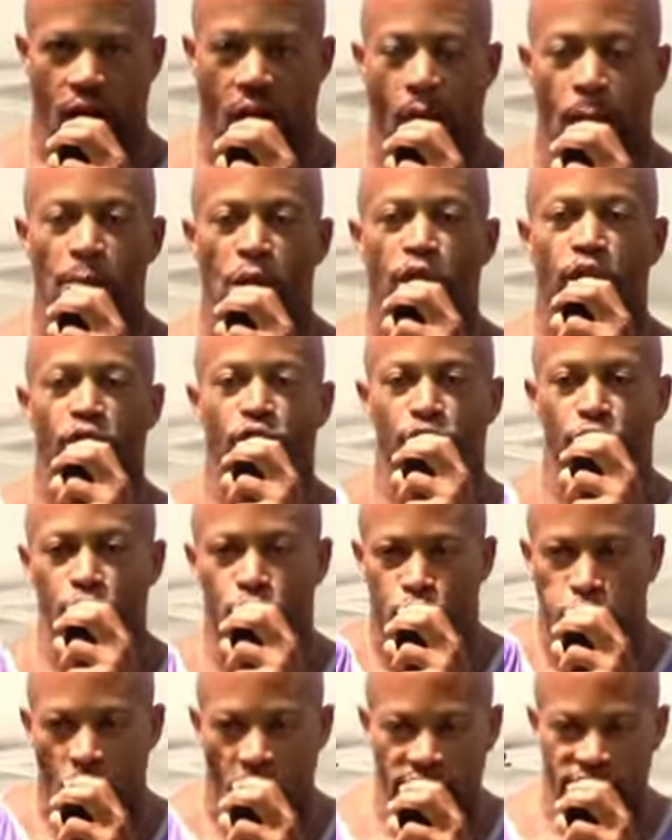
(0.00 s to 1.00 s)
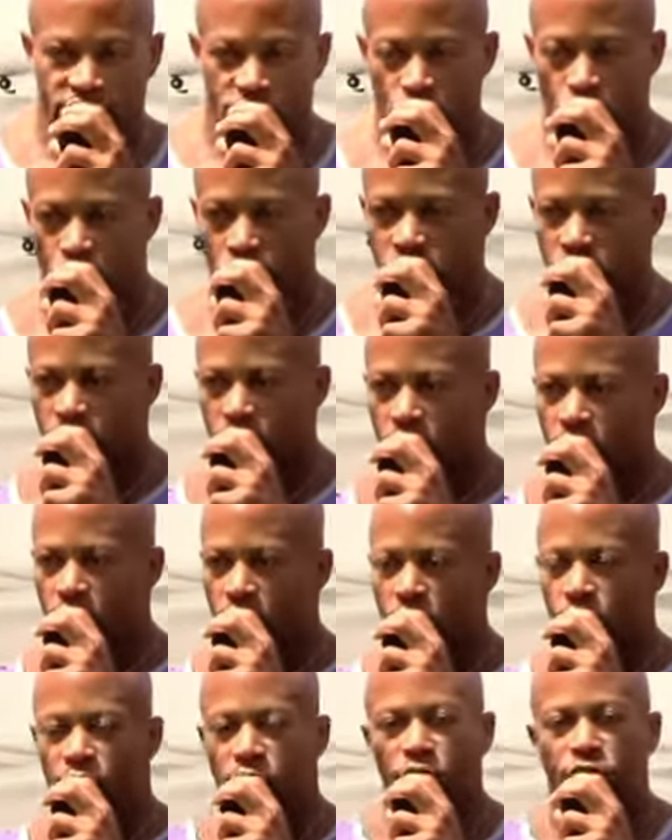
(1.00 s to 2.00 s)
I'm going to do twice a week
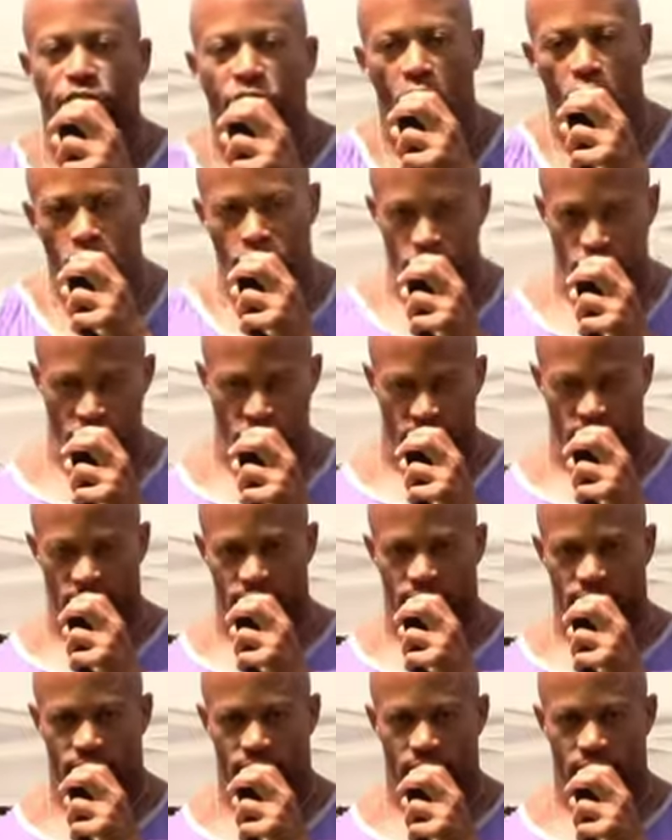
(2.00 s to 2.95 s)
for 30 minutes.